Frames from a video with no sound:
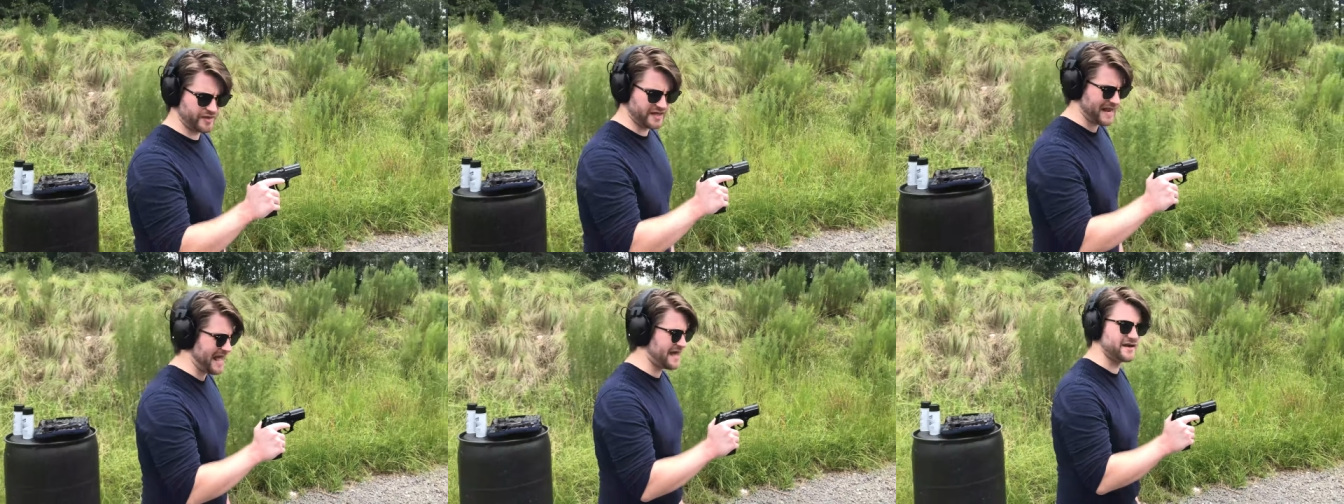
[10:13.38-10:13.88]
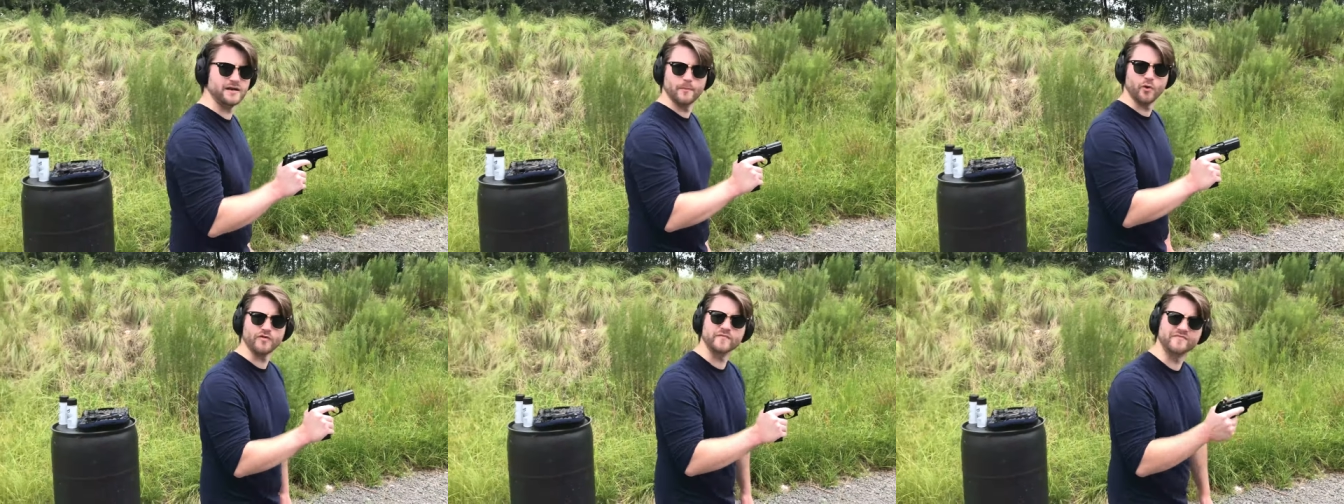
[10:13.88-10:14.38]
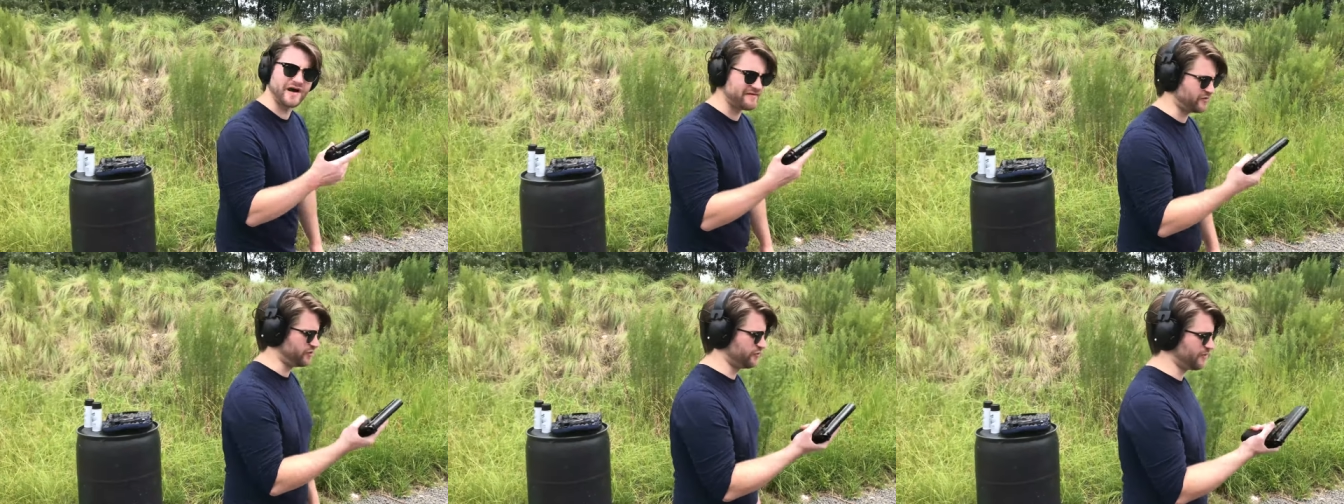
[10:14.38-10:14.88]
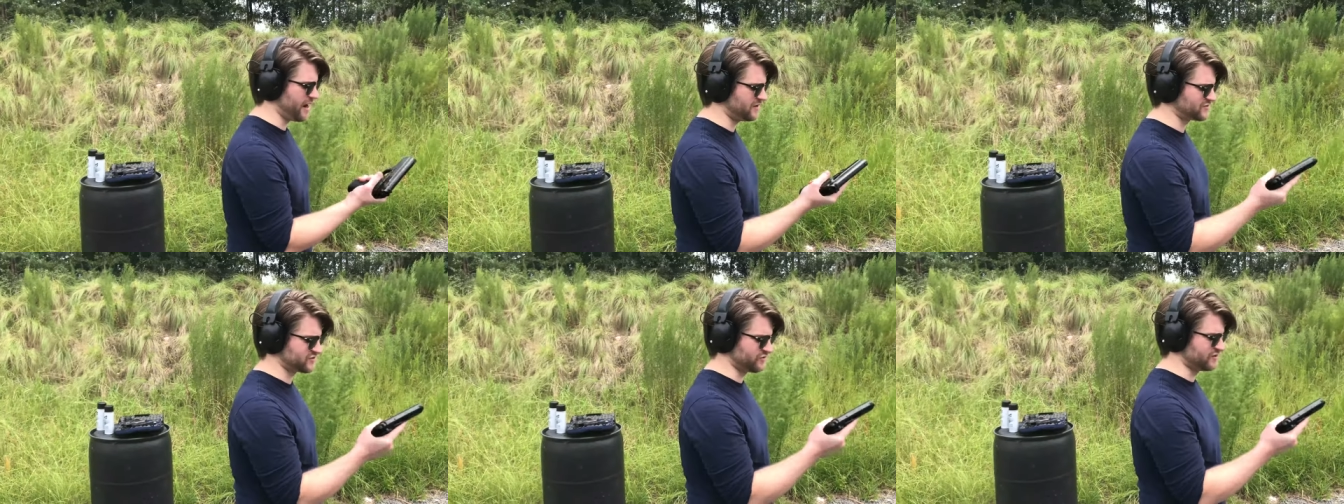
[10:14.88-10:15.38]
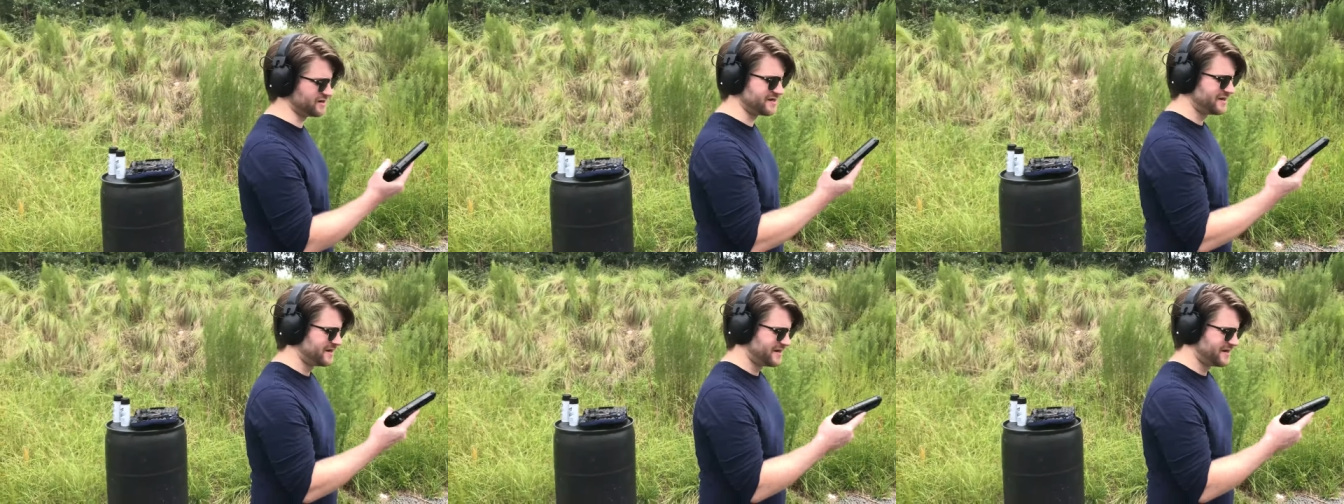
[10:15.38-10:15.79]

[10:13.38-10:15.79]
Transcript: think it had any more than 500 rounds through it.